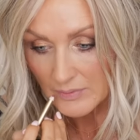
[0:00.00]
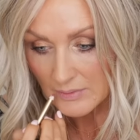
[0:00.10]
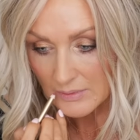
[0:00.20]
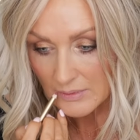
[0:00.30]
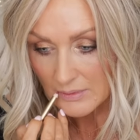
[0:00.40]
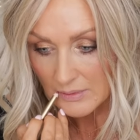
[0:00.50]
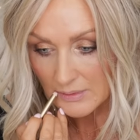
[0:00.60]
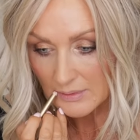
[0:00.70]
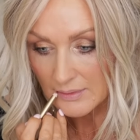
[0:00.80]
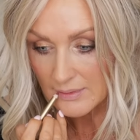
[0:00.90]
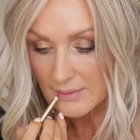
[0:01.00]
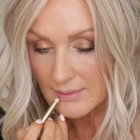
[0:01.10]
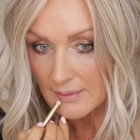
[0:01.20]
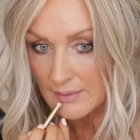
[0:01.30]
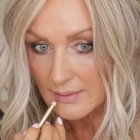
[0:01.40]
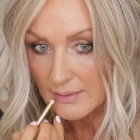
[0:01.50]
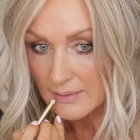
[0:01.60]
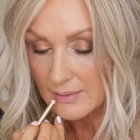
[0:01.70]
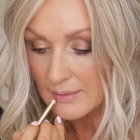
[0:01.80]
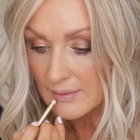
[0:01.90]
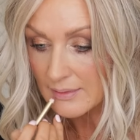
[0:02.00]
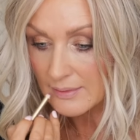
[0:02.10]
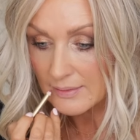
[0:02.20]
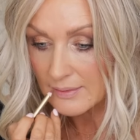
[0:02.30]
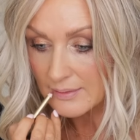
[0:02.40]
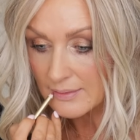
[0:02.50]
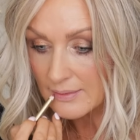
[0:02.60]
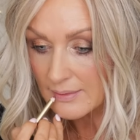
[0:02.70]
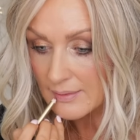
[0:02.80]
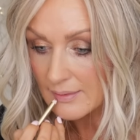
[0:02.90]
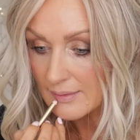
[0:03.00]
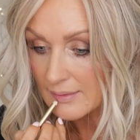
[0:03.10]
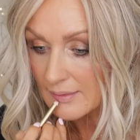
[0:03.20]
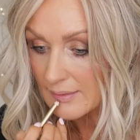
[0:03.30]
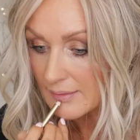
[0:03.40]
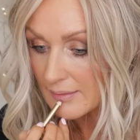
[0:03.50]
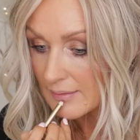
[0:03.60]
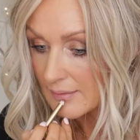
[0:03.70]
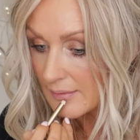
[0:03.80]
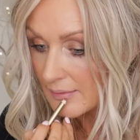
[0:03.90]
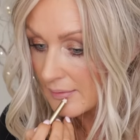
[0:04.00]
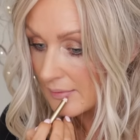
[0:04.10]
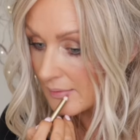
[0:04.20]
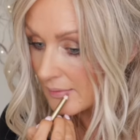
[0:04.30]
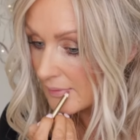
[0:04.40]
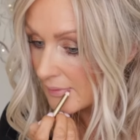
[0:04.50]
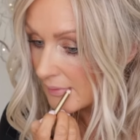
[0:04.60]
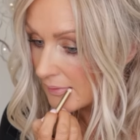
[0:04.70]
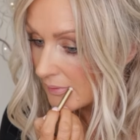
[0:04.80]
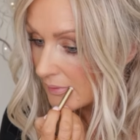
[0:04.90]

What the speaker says: (no one is talking)